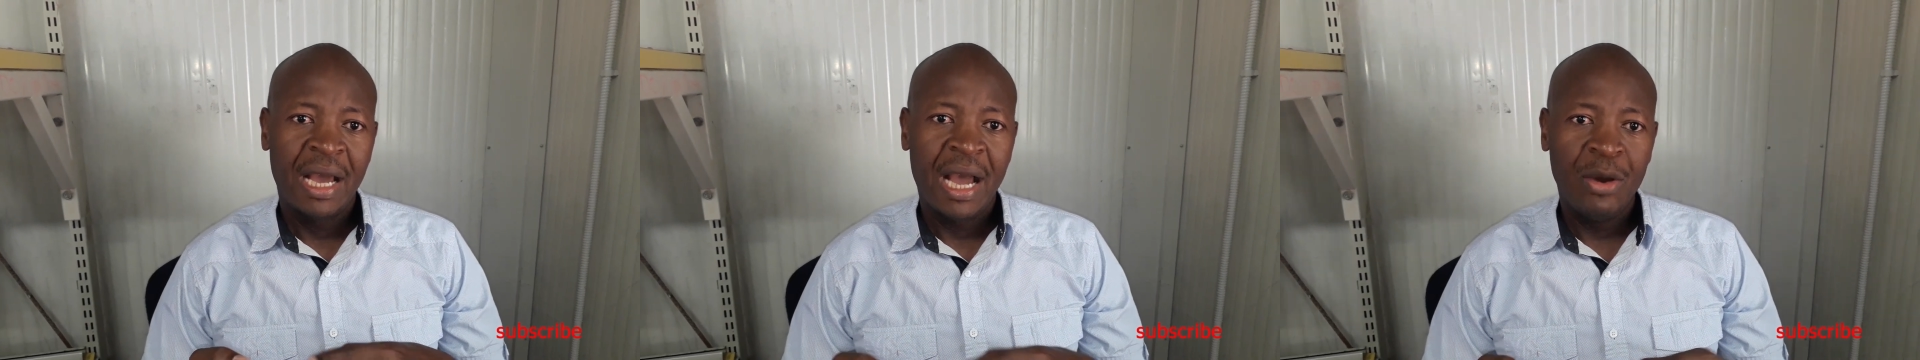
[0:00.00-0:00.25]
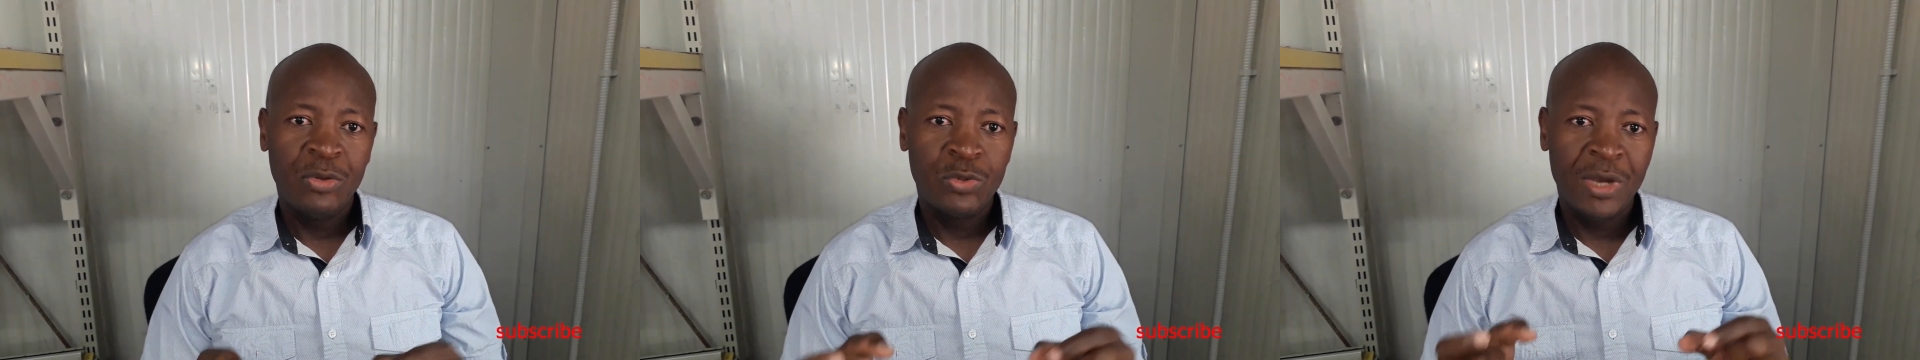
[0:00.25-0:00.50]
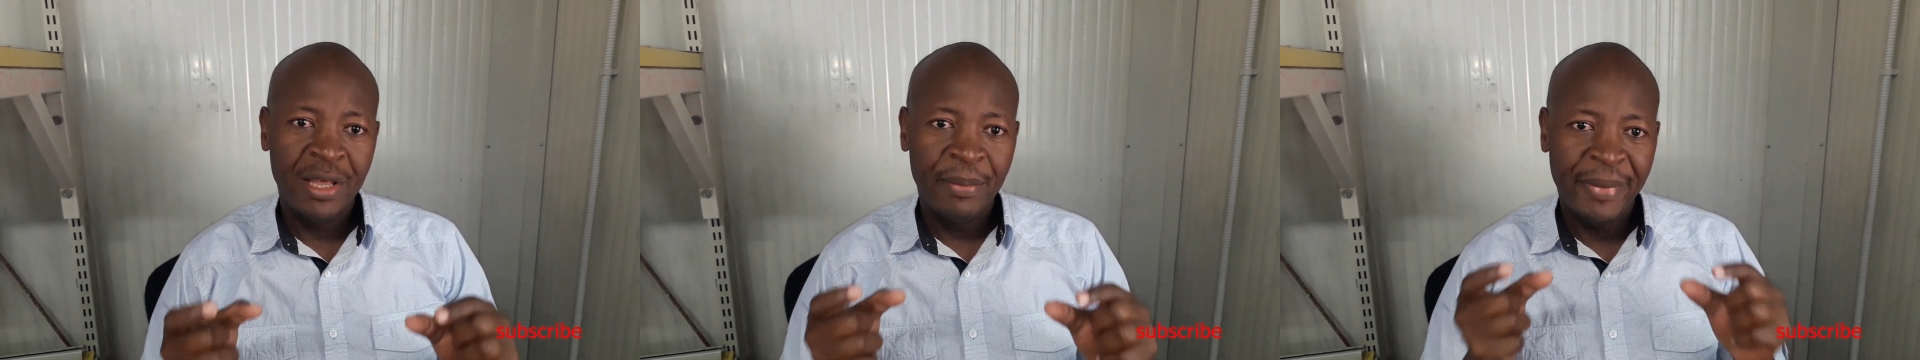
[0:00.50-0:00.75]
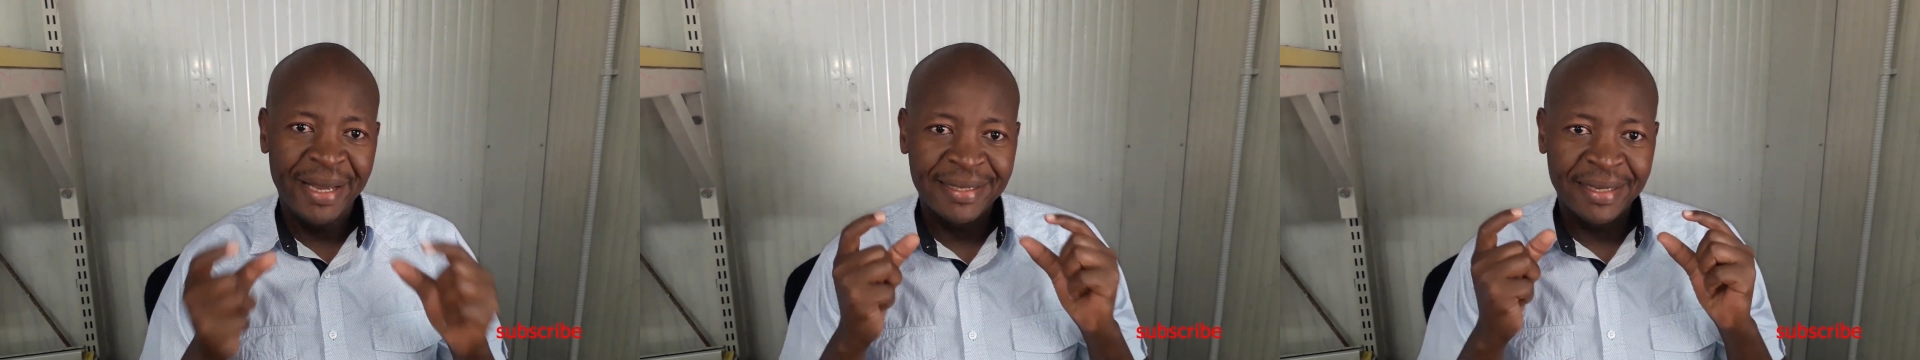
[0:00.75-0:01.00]
how to wear a
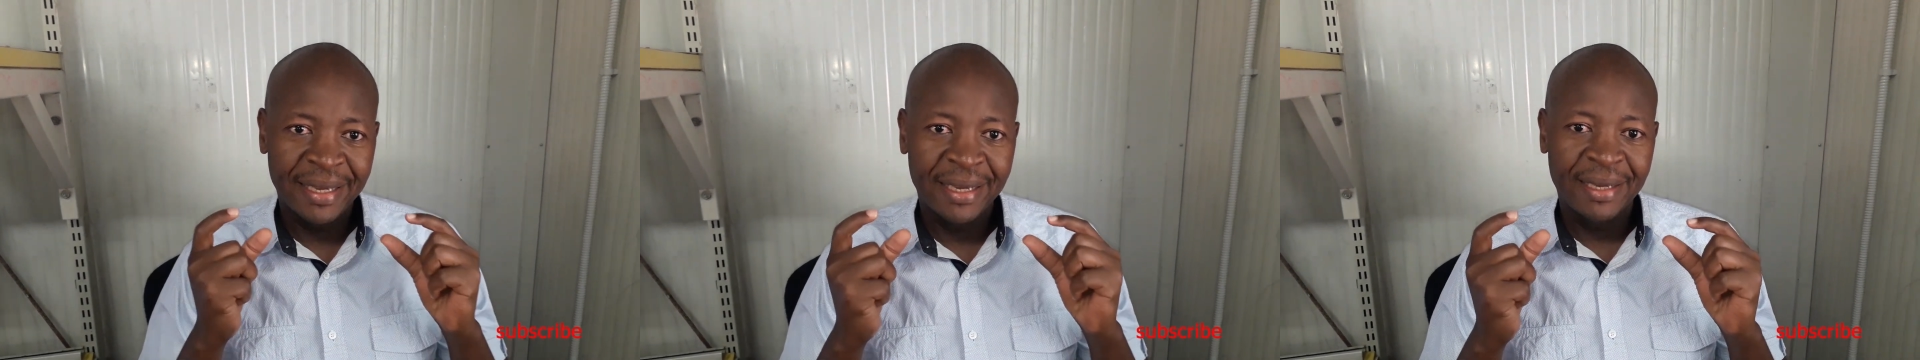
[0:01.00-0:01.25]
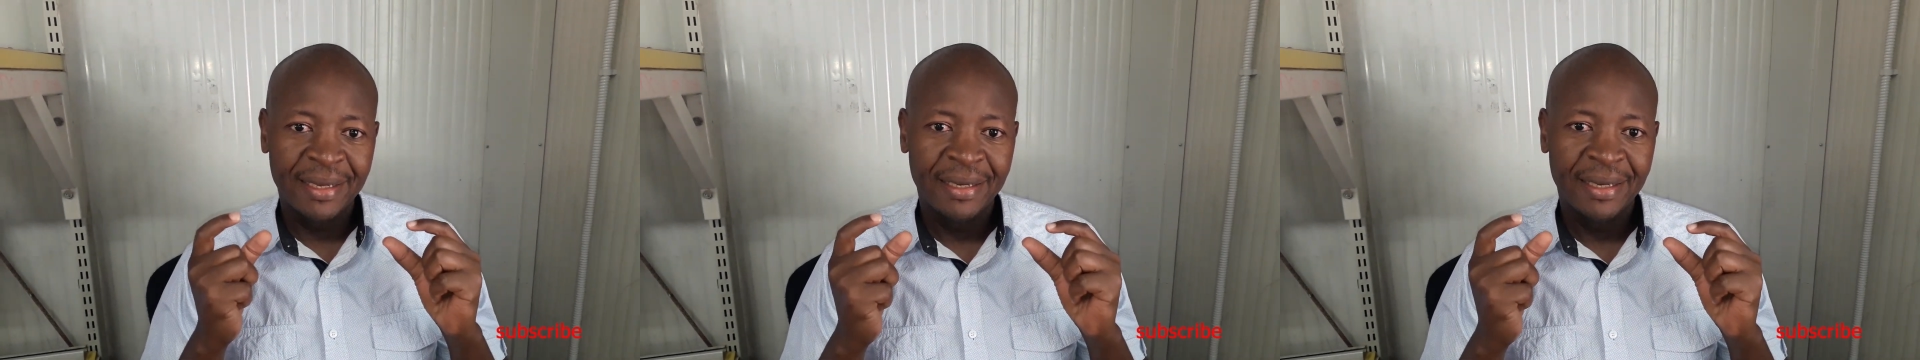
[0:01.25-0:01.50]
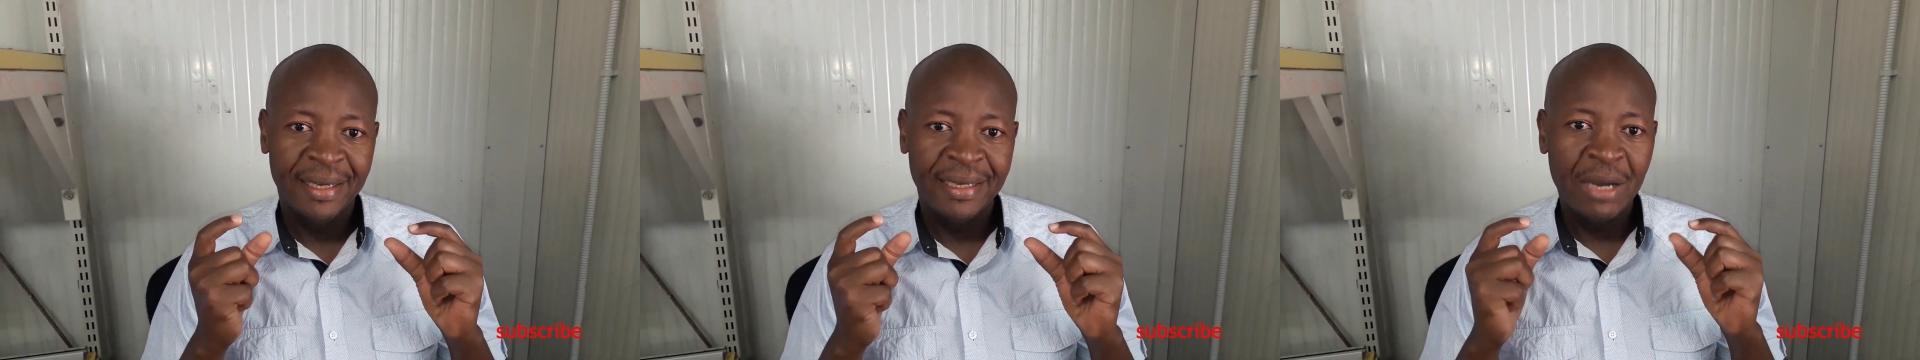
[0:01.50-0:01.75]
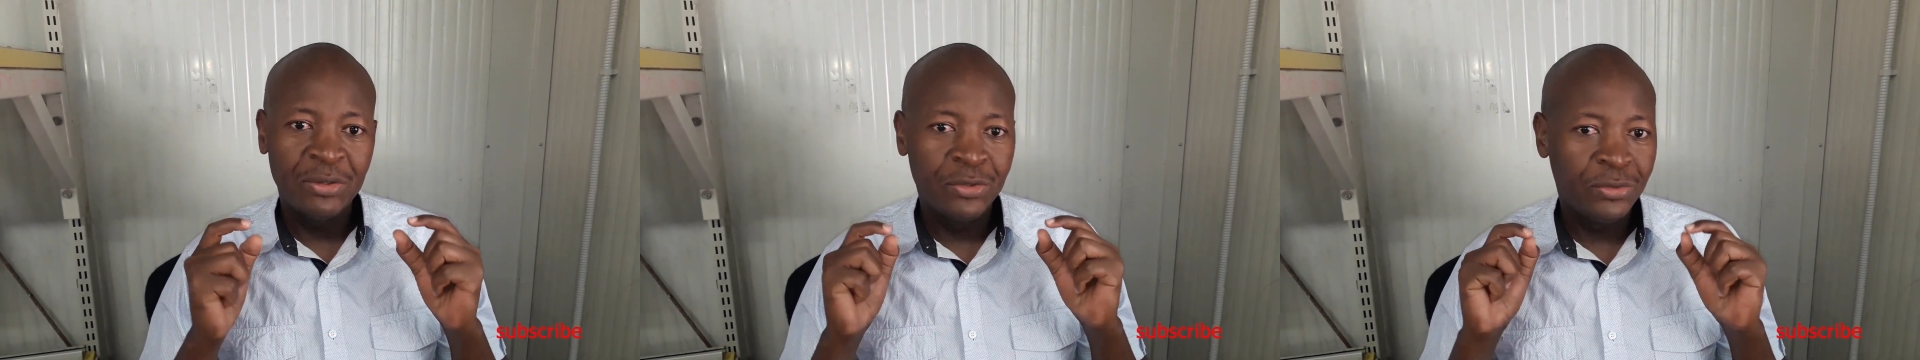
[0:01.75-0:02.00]
mask, and
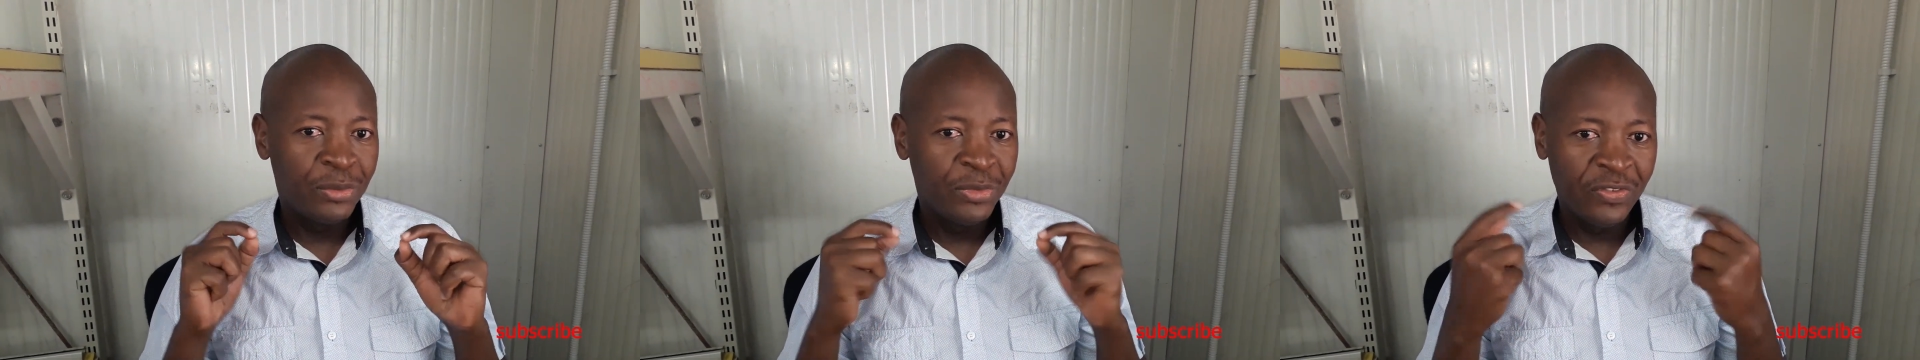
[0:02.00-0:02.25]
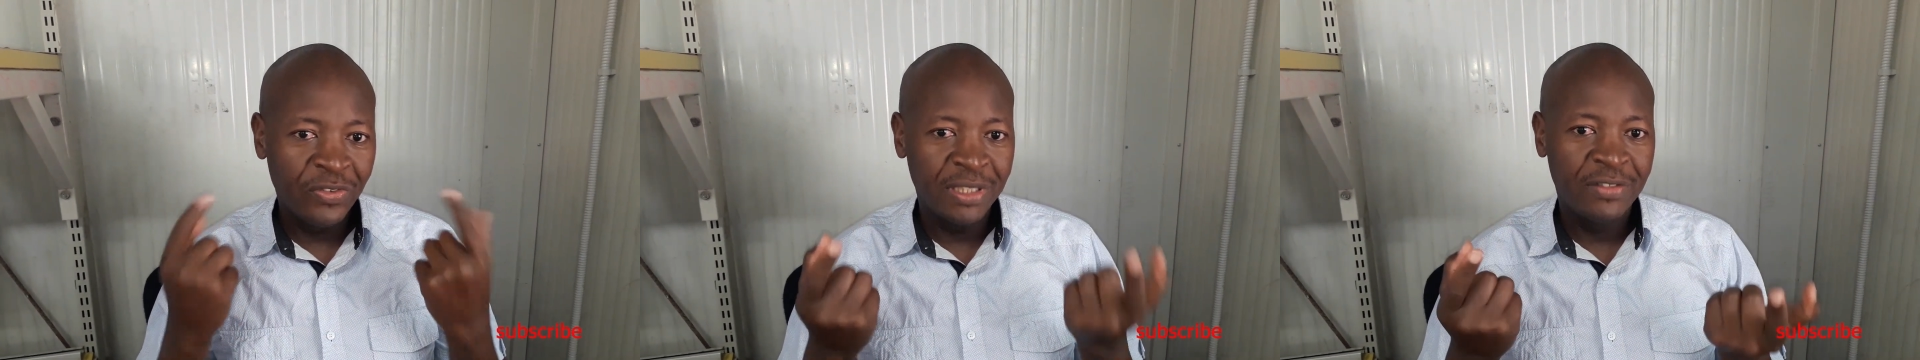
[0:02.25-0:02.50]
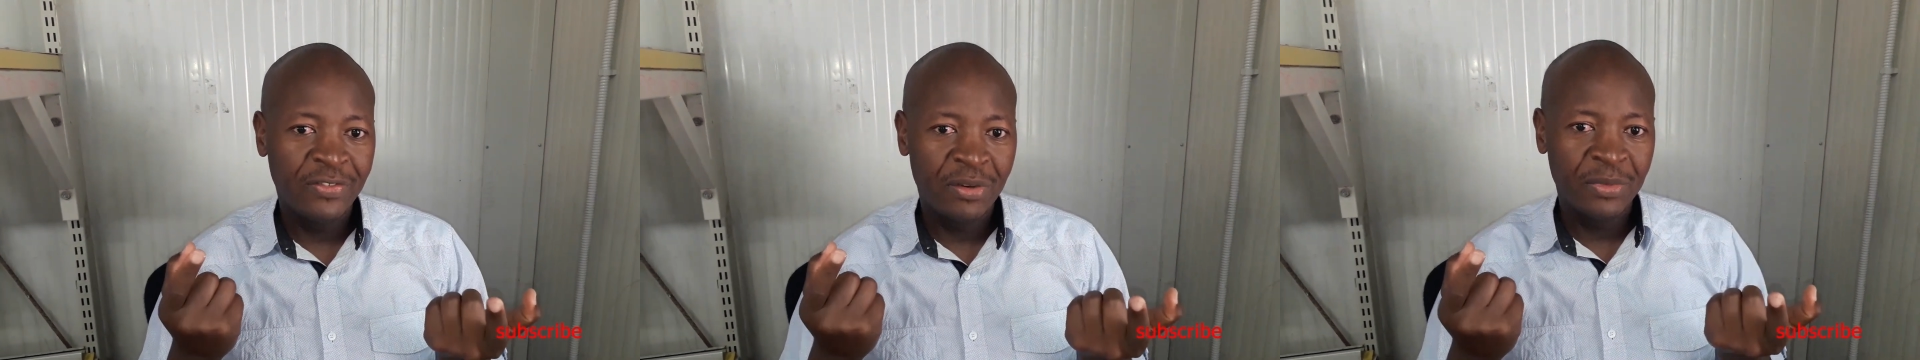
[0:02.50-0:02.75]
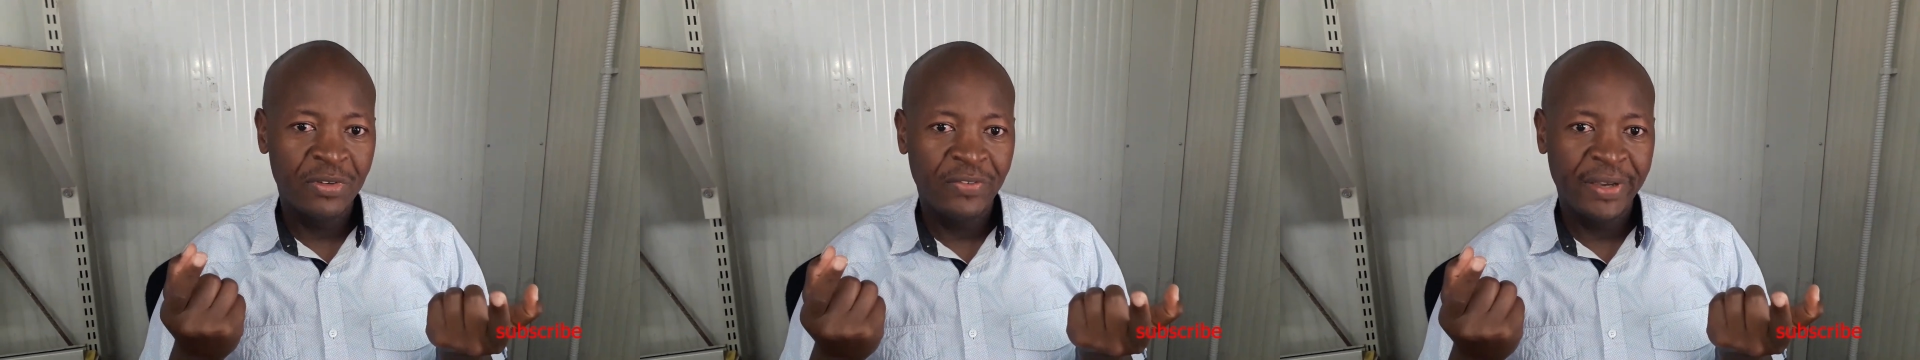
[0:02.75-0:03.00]
how to remove it
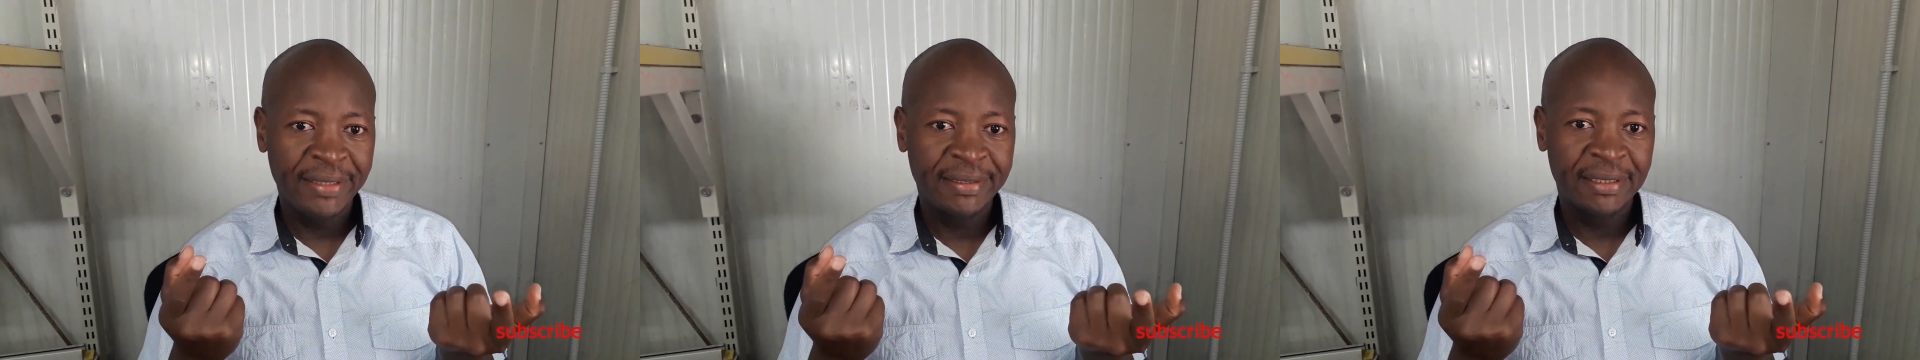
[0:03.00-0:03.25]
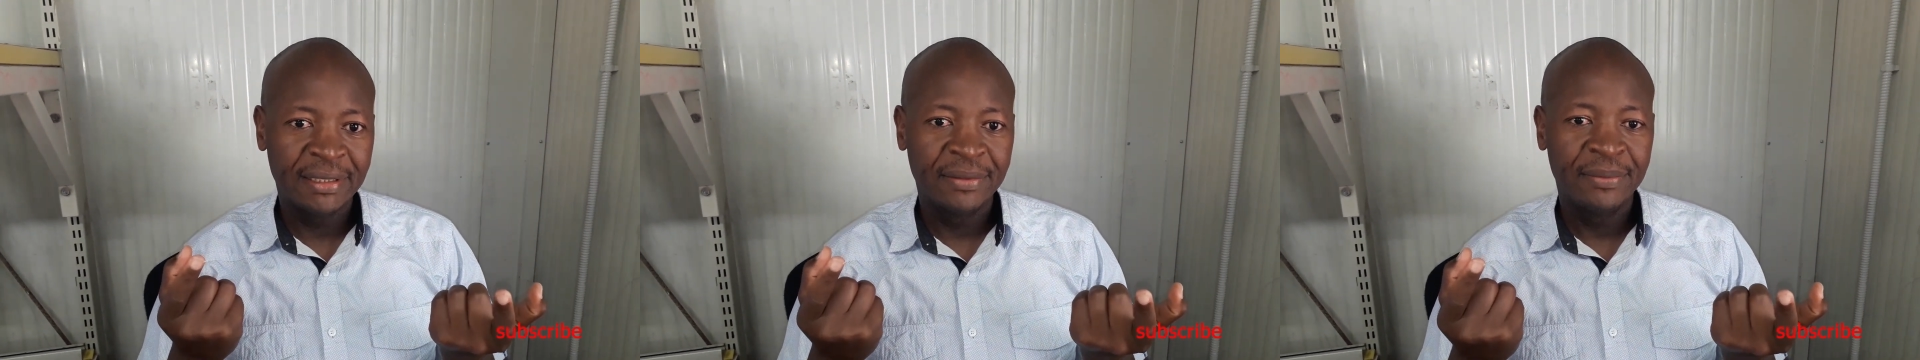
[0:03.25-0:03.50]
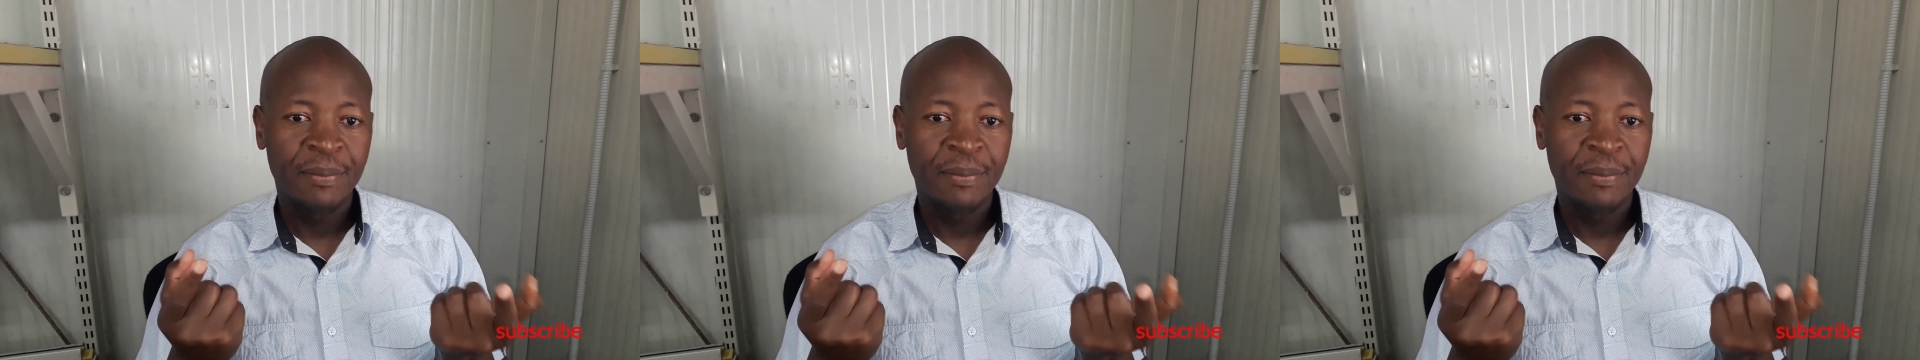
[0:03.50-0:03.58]
from your face.